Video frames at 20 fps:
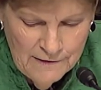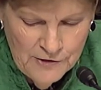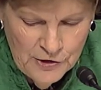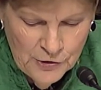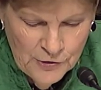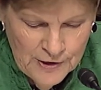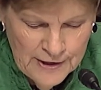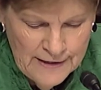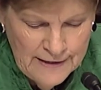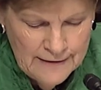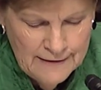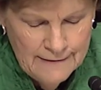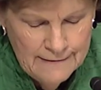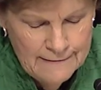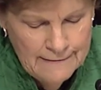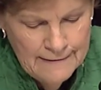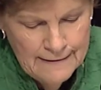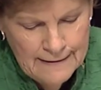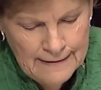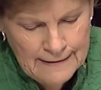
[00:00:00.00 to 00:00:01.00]
In
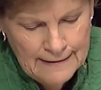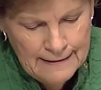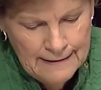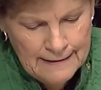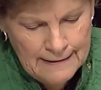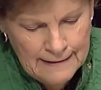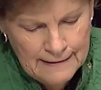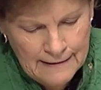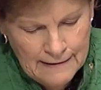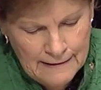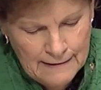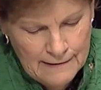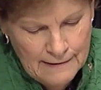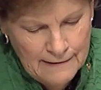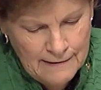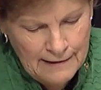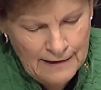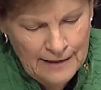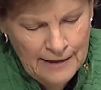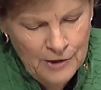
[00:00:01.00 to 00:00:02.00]

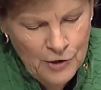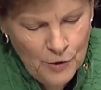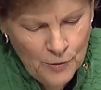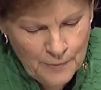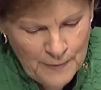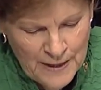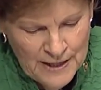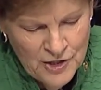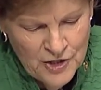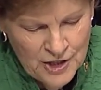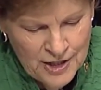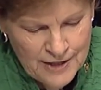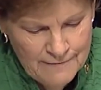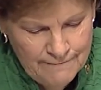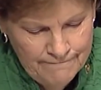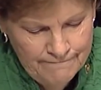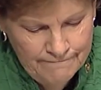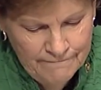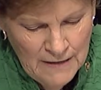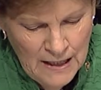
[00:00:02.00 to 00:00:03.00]
your budget,
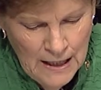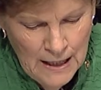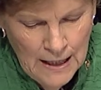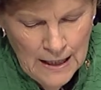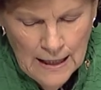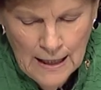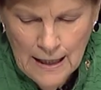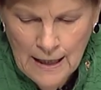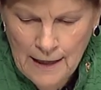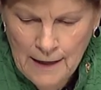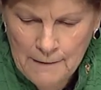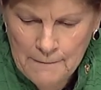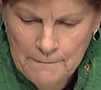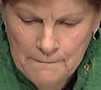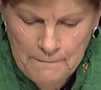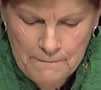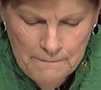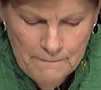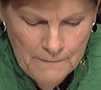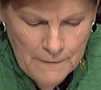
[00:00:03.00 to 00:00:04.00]

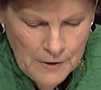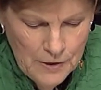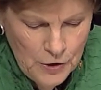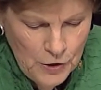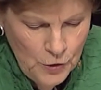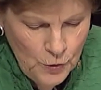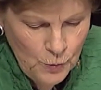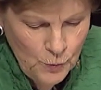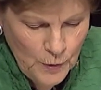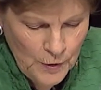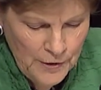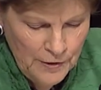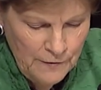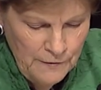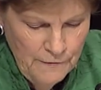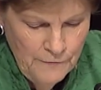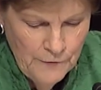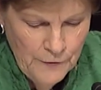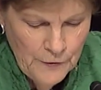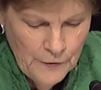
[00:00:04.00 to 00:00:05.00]
you would,
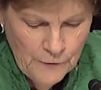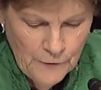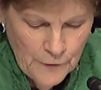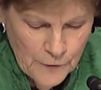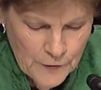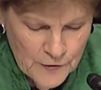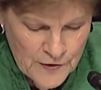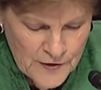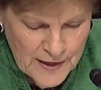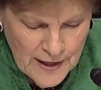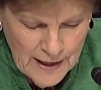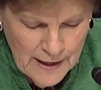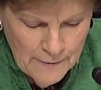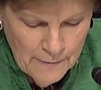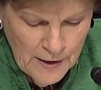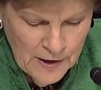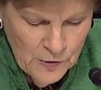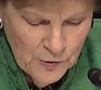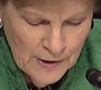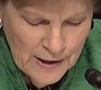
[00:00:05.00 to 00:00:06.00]
for the first
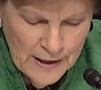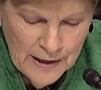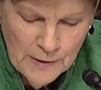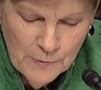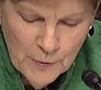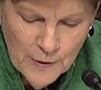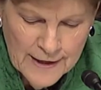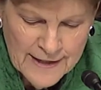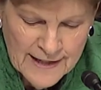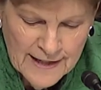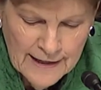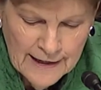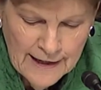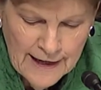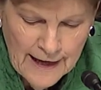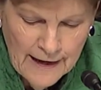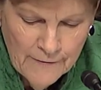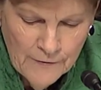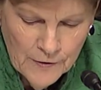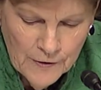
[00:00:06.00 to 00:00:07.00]
time under any president
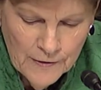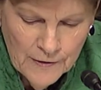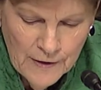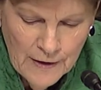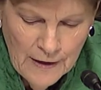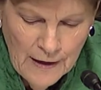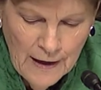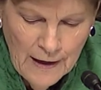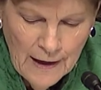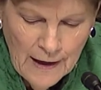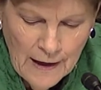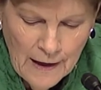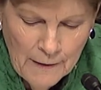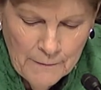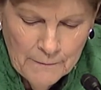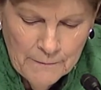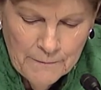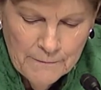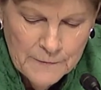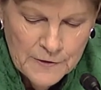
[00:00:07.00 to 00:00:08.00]
ever,
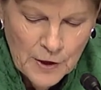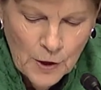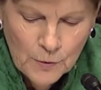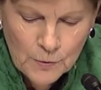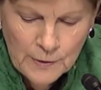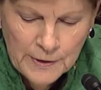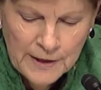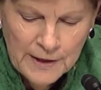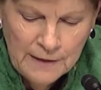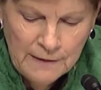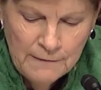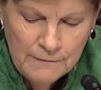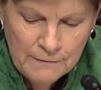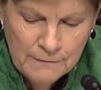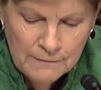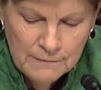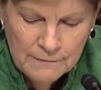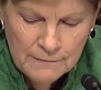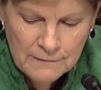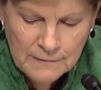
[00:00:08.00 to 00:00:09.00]
totally
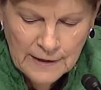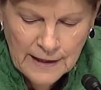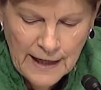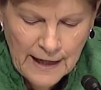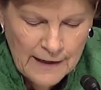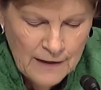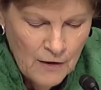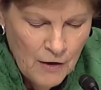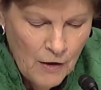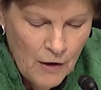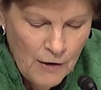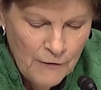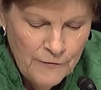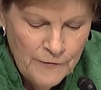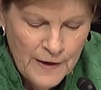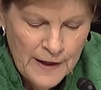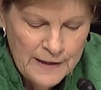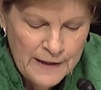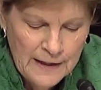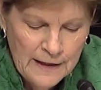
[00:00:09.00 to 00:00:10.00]
cut all
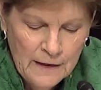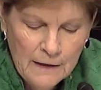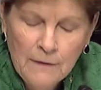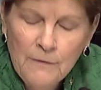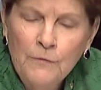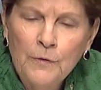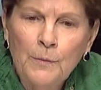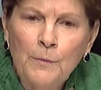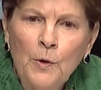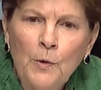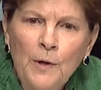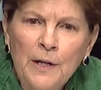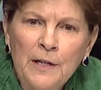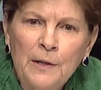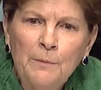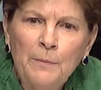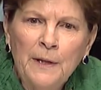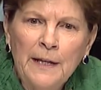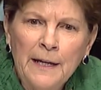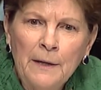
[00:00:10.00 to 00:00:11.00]
funding from going
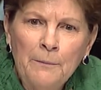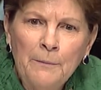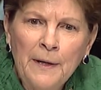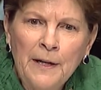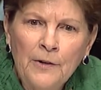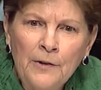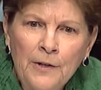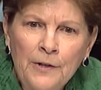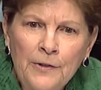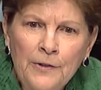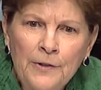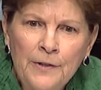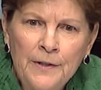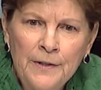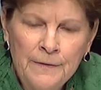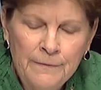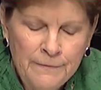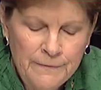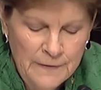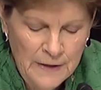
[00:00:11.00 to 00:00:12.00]
to Planned
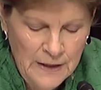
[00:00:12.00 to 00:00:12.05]
Parenthood.